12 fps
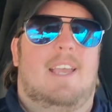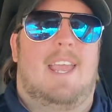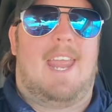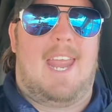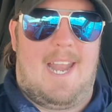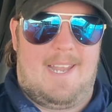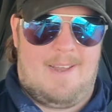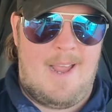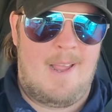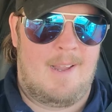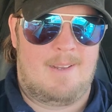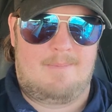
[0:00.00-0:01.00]
and
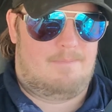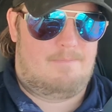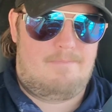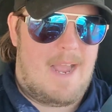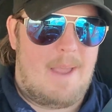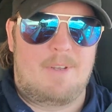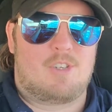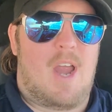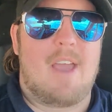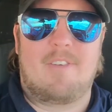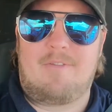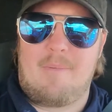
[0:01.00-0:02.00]
I've been
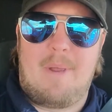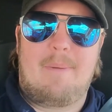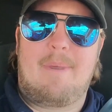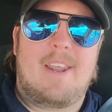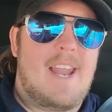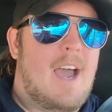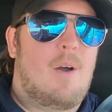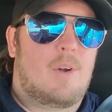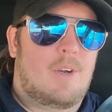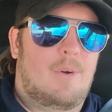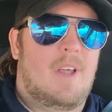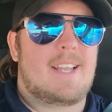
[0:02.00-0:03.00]
driving for maybe an
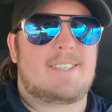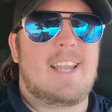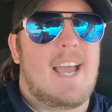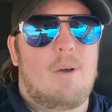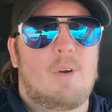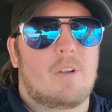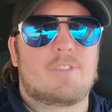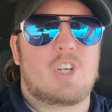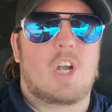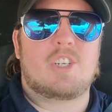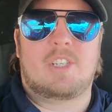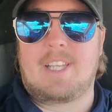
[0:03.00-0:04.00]
hour. Well, that's an hour of
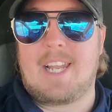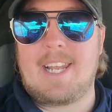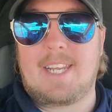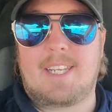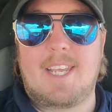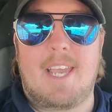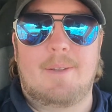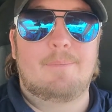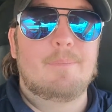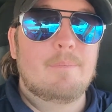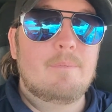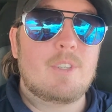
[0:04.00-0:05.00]
charging that I didn't get.
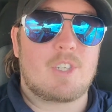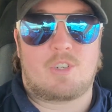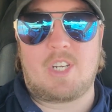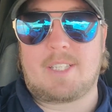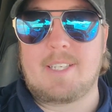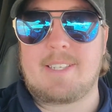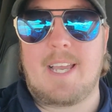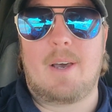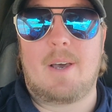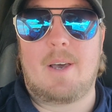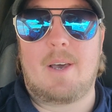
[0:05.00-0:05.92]
So check this out.